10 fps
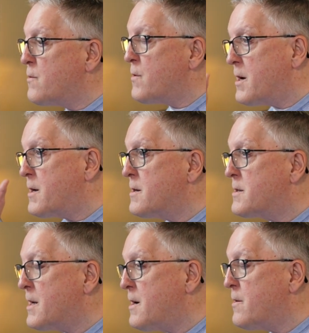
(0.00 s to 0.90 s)

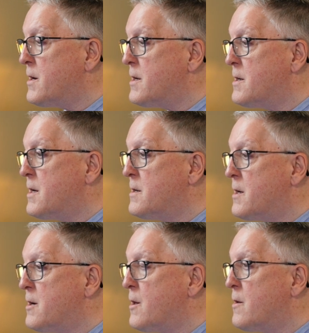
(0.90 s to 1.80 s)
reconcile that
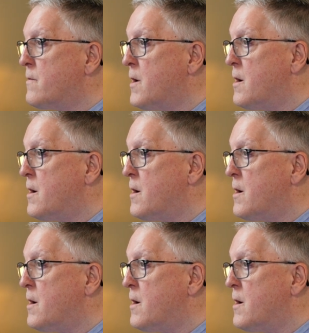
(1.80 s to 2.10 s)
detail of,